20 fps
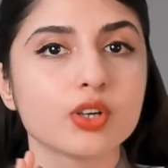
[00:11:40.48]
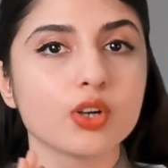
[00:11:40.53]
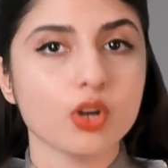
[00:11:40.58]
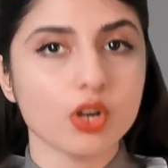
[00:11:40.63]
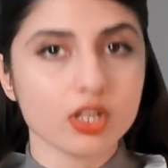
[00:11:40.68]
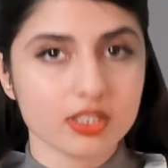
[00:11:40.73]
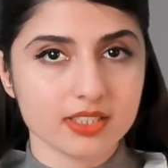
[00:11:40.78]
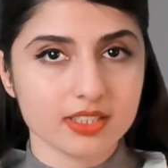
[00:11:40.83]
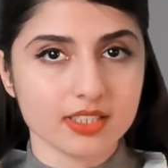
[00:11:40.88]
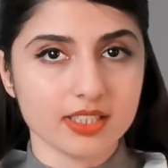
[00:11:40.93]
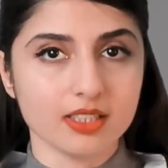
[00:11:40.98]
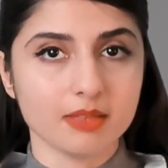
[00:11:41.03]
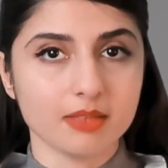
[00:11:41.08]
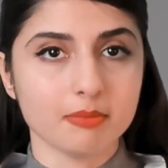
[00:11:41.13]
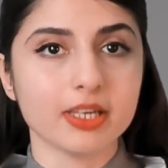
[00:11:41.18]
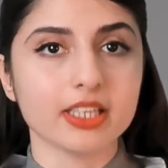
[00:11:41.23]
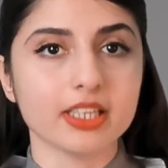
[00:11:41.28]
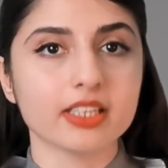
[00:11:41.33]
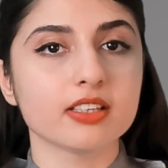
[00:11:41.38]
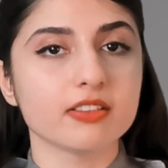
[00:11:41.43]
clotting
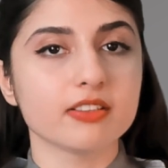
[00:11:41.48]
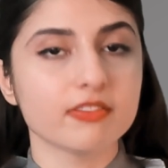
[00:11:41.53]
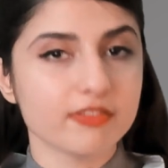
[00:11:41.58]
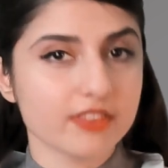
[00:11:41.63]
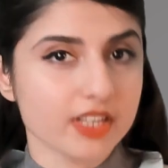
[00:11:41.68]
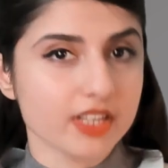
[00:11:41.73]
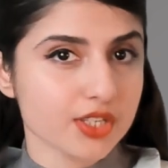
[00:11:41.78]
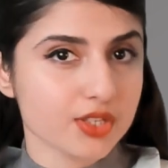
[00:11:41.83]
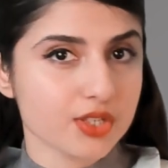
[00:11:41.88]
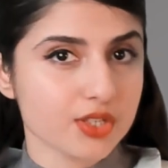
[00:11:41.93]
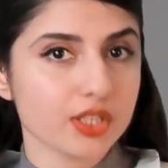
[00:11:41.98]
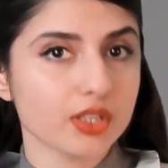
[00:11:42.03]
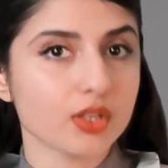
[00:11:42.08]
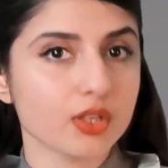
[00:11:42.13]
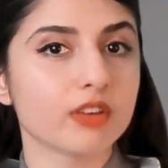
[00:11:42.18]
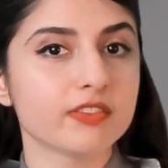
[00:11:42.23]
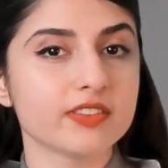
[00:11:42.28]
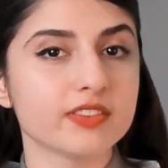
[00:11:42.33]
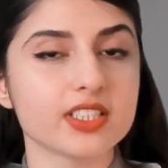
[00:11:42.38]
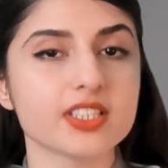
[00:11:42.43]
by conversion
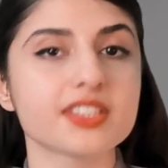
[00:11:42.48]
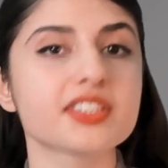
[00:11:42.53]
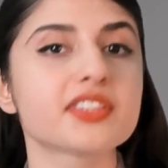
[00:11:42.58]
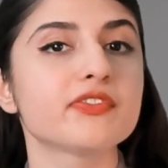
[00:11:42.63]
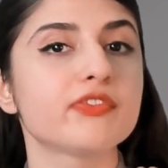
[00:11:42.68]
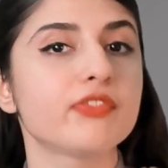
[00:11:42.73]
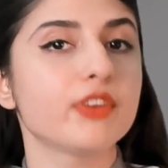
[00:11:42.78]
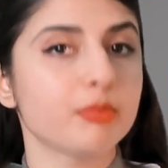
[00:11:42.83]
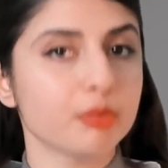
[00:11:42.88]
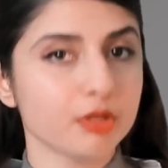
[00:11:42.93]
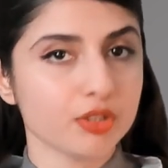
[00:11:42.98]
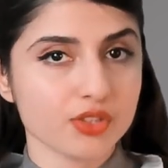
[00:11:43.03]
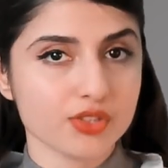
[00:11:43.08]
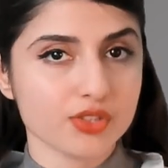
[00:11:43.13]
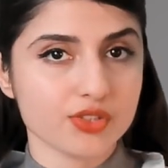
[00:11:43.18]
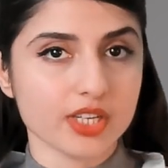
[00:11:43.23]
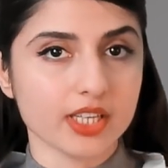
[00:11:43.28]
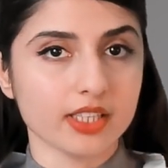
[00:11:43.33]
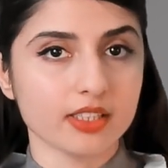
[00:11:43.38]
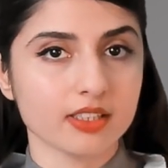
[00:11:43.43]
of this
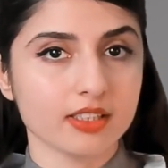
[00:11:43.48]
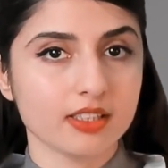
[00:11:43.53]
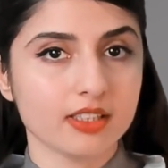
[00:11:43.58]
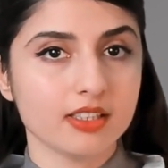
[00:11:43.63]
fibrinogen